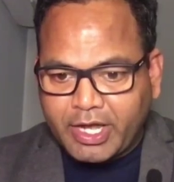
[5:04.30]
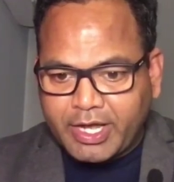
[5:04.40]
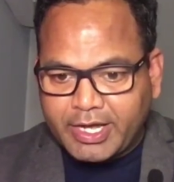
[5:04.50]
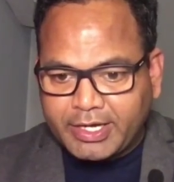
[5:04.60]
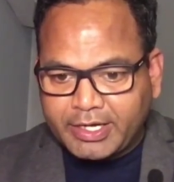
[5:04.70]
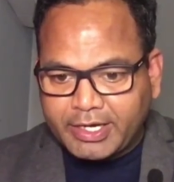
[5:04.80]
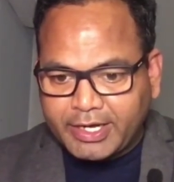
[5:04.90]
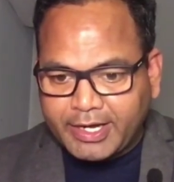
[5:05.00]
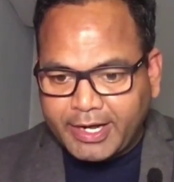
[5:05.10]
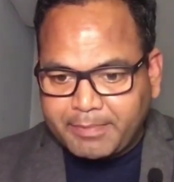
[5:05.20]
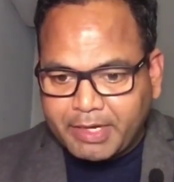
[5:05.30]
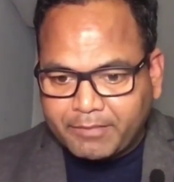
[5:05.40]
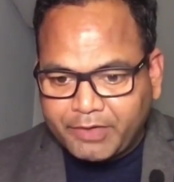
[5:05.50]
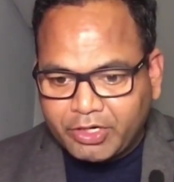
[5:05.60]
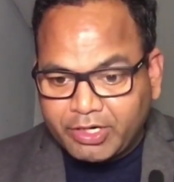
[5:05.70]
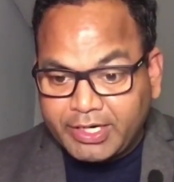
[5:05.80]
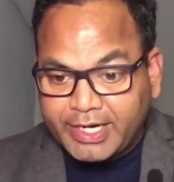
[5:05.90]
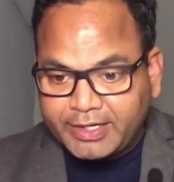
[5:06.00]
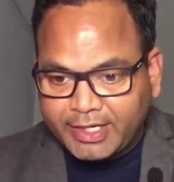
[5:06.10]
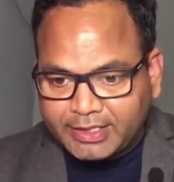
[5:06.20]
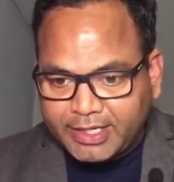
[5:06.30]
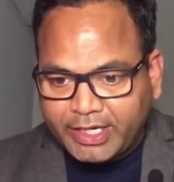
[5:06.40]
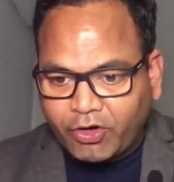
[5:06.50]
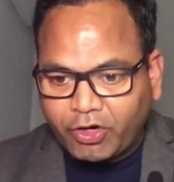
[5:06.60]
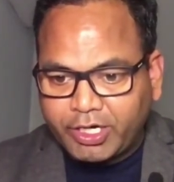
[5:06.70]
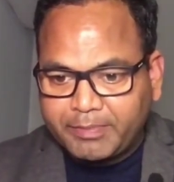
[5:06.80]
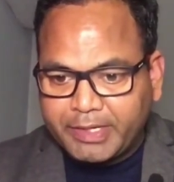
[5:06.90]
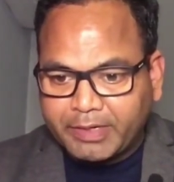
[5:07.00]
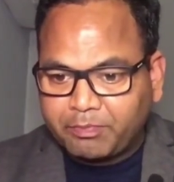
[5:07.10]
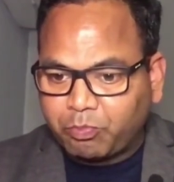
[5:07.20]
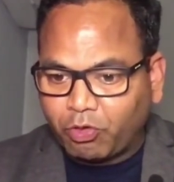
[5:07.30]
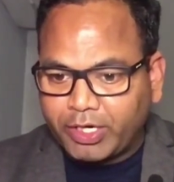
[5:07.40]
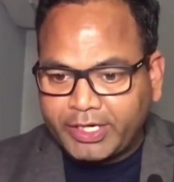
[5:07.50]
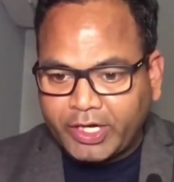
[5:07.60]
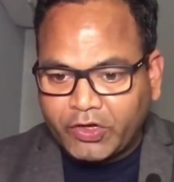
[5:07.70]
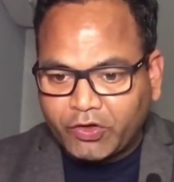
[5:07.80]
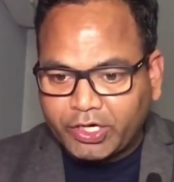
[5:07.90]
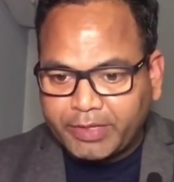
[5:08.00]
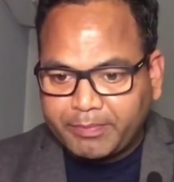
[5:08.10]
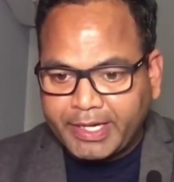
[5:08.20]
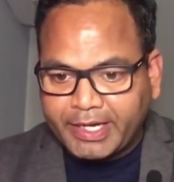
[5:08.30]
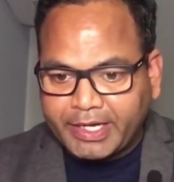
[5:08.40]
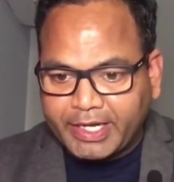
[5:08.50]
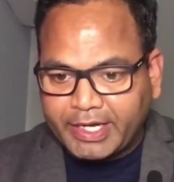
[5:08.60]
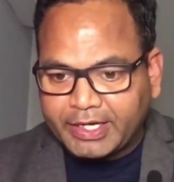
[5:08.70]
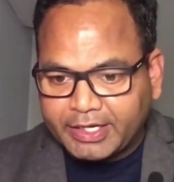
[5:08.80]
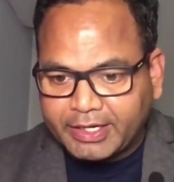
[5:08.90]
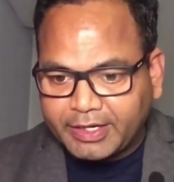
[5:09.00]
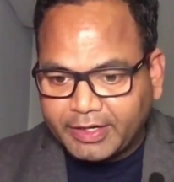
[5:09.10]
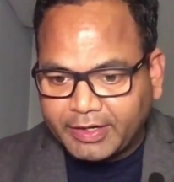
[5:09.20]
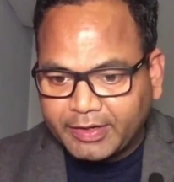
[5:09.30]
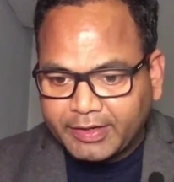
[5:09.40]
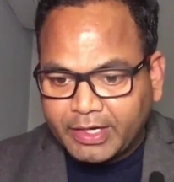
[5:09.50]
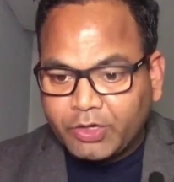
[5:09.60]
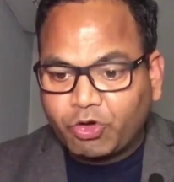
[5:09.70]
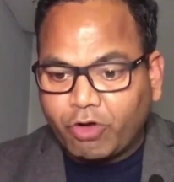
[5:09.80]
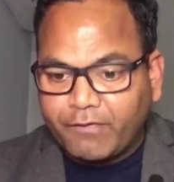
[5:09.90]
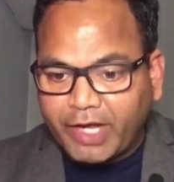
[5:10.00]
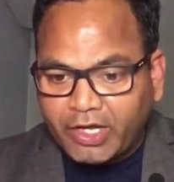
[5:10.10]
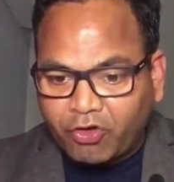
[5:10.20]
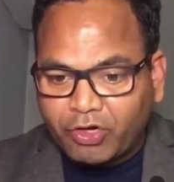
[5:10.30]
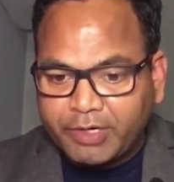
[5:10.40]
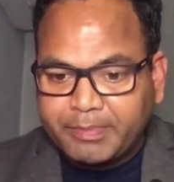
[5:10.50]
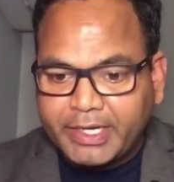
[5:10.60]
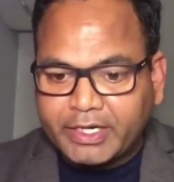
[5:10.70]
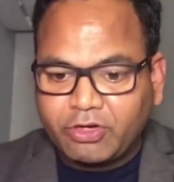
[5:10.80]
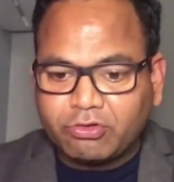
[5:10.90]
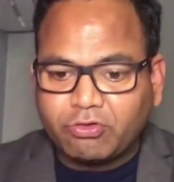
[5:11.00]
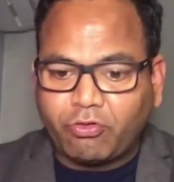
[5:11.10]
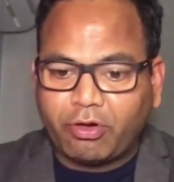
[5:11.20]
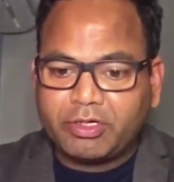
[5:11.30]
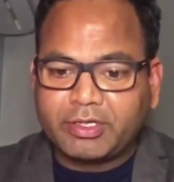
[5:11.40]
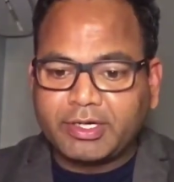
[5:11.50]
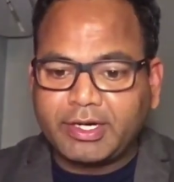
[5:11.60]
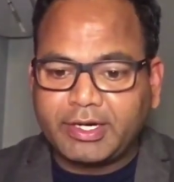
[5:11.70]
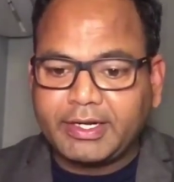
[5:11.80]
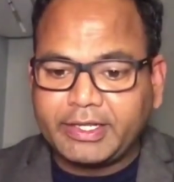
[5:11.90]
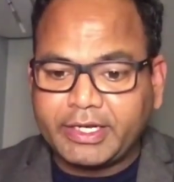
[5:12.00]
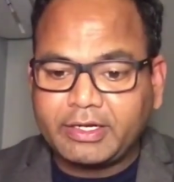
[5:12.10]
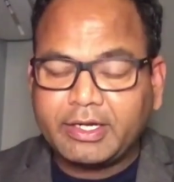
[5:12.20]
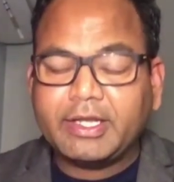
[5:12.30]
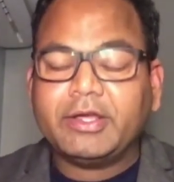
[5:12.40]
and uh, I make video in ne Netherlands I already make Poland I already make and uh, Norway I already make you know so all these countries and